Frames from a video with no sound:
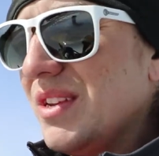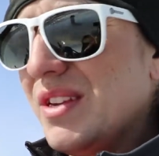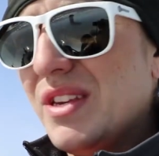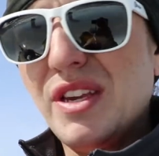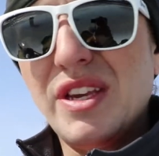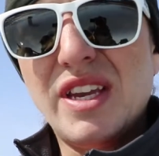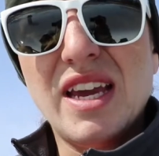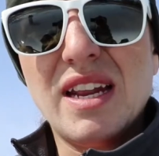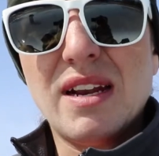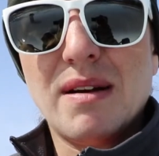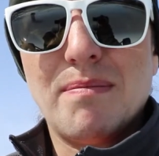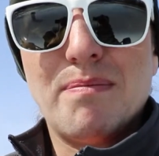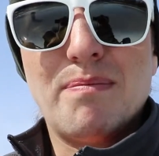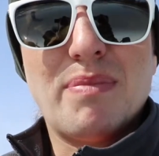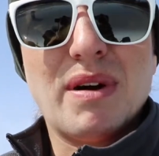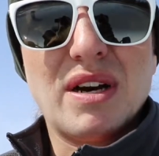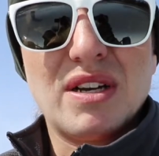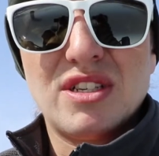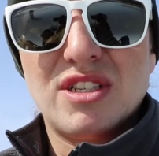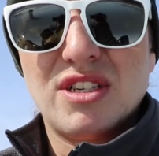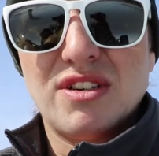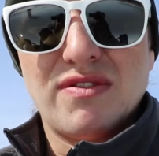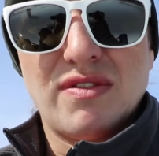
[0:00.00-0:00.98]
You get a
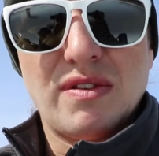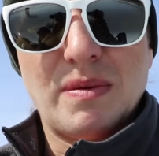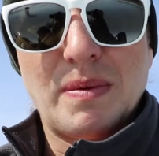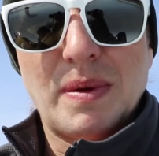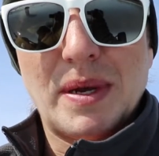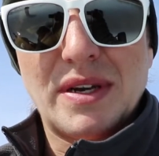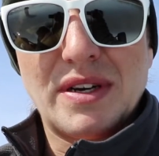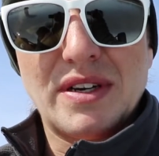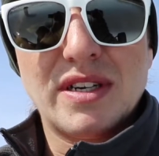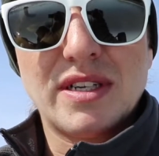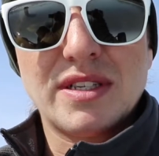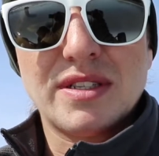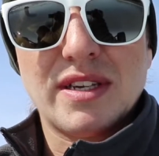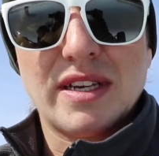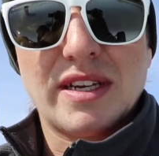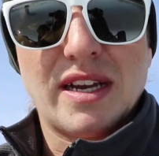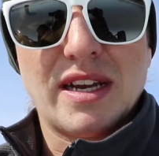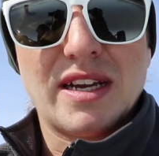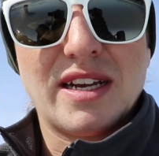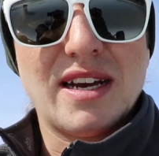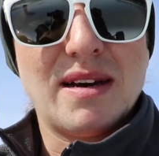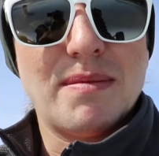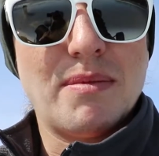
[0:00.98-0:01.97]
bunch of them, it looks
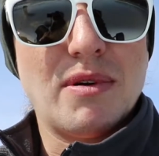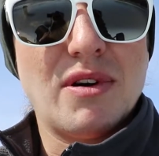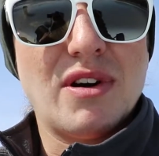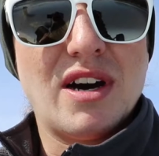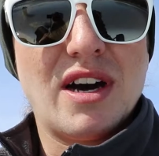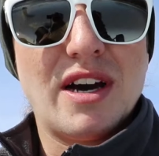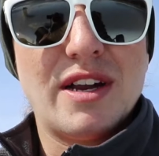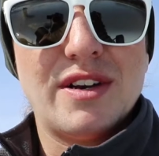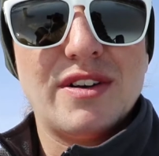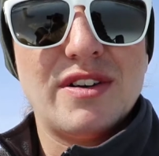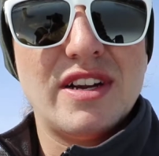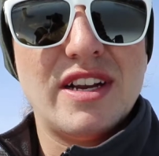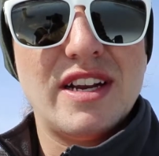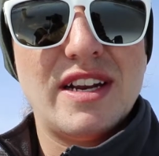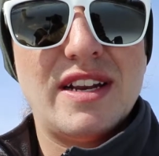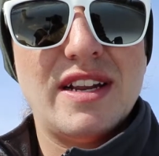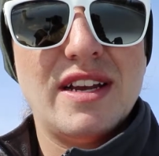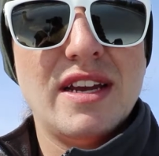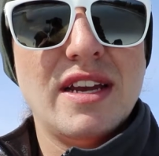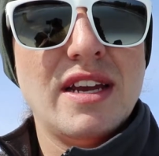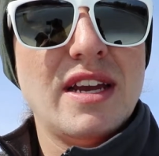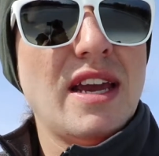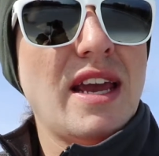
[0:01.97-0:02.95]
like a couple hundred.